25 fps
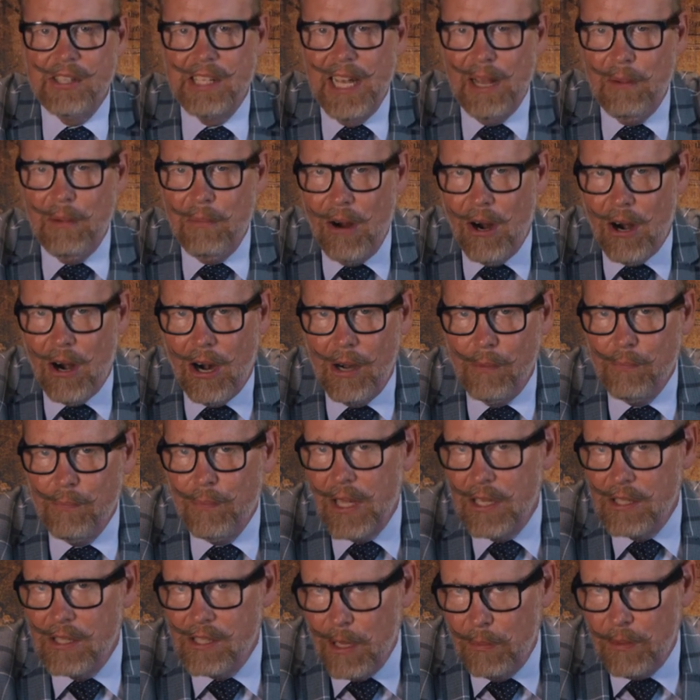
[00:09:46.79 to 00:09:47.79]
CMR,
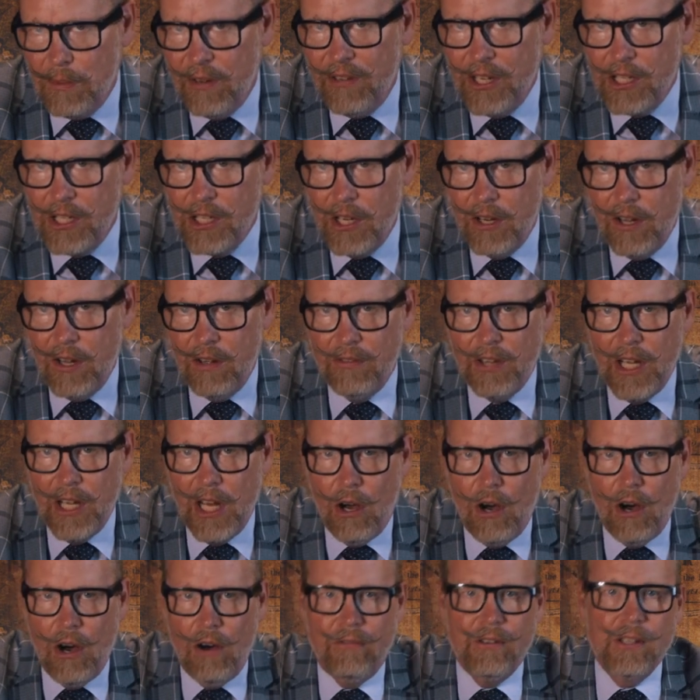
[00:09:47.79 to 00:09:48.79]
a subdivision of the
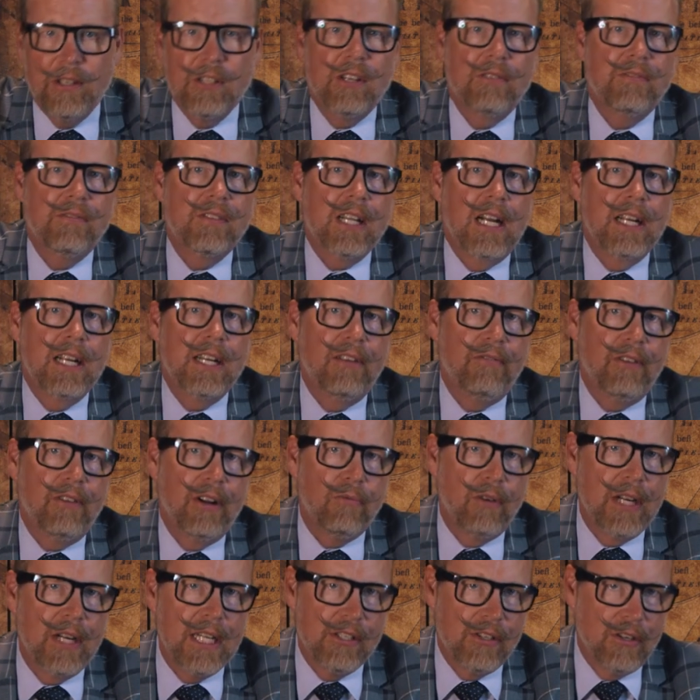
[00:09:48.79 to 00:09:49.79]
Office of
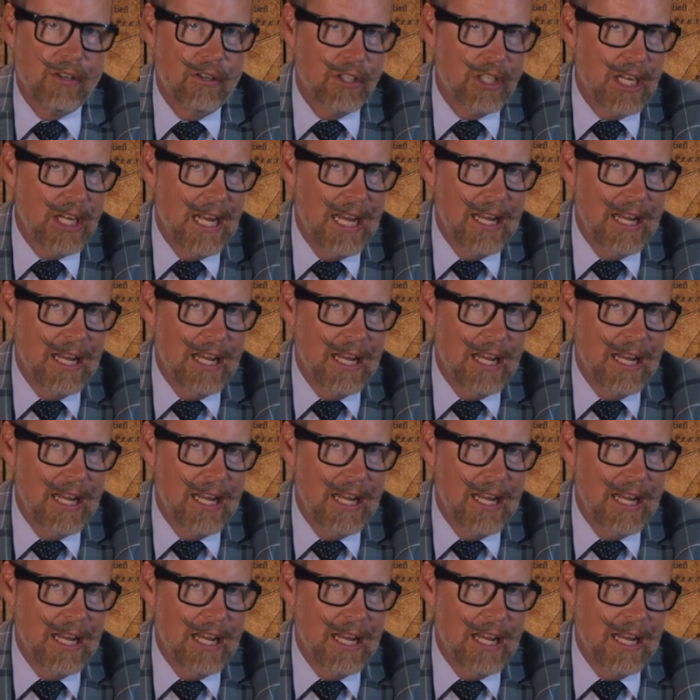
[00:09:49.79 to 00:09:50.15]
Scientific Research